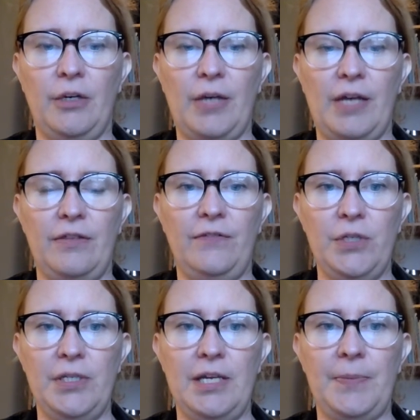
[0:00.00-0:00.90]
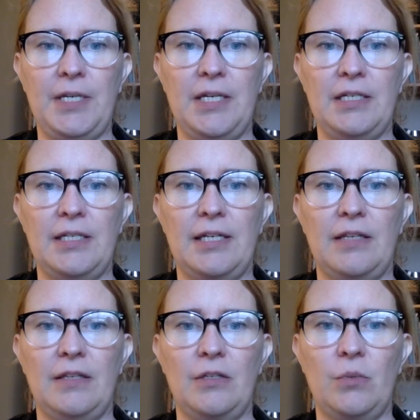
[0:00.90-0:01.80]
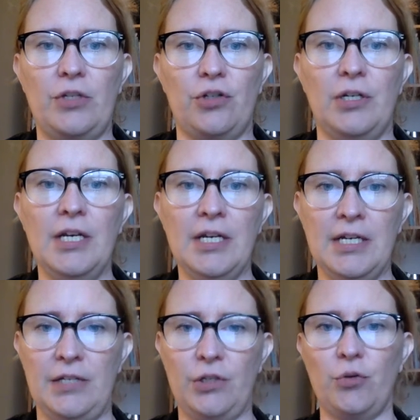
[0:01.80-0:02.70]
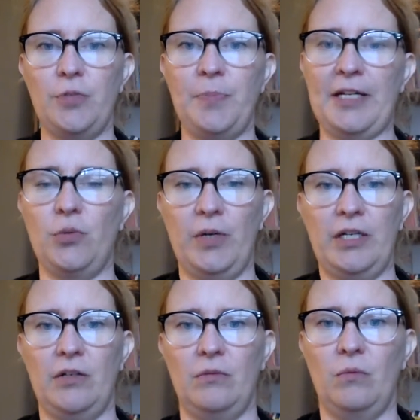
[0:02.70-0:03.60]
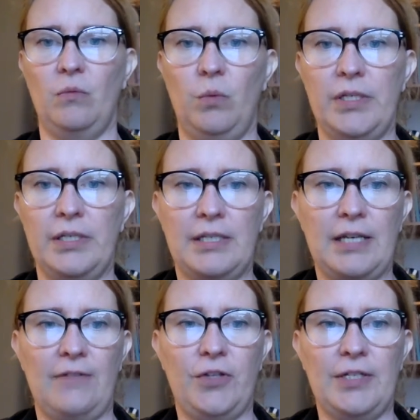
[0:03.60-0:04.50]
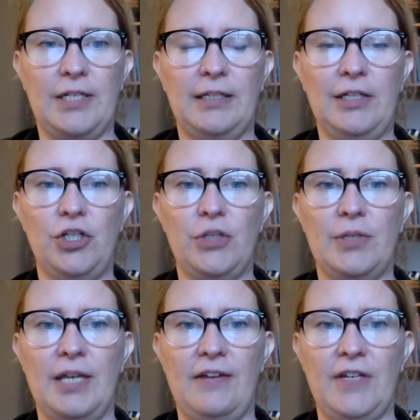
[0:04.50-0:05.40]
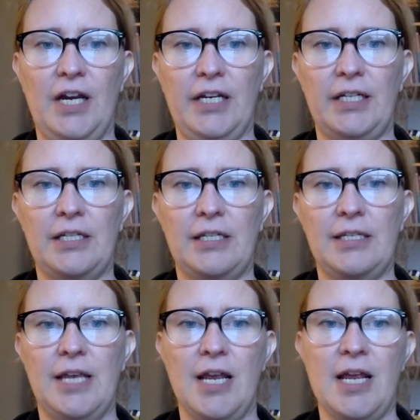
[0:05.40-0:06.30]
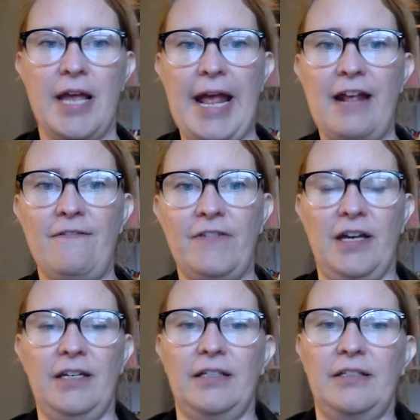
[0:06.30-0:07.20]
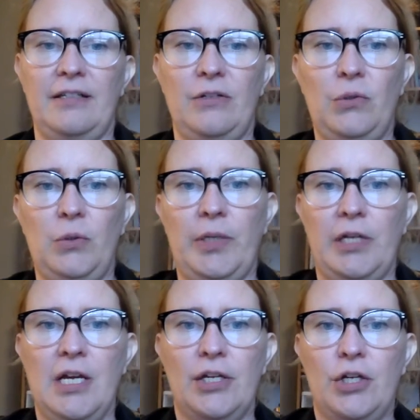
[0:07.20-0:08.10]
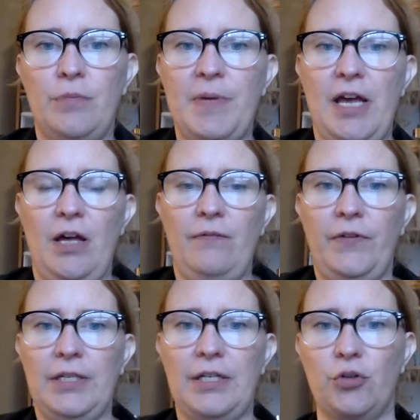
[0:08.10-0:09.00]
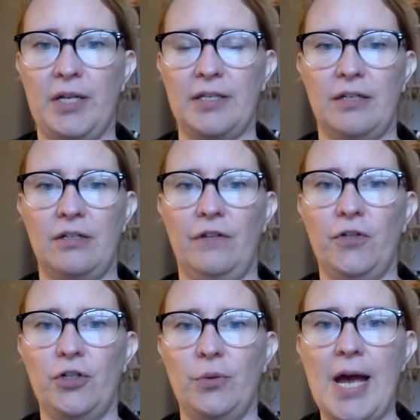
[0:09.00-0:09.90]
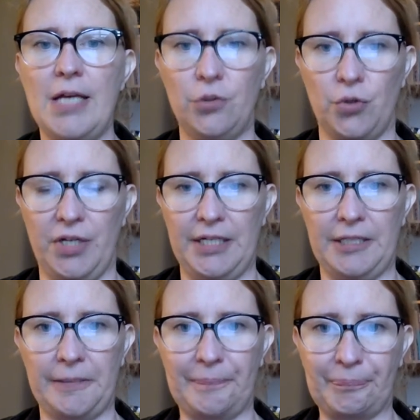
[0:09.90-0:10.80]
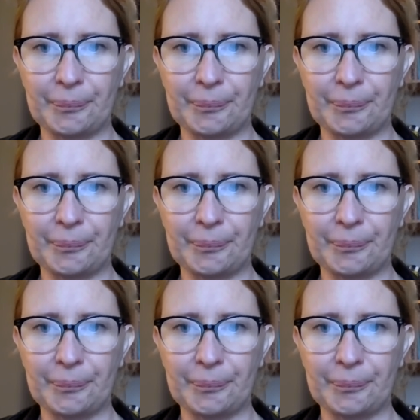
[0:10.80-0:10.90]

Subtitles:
Okay, the first step in dissecting this question is to stretch back to when it was discovered that technology used in avionics, that's a cool word, could be helpfully translated over to astronautics.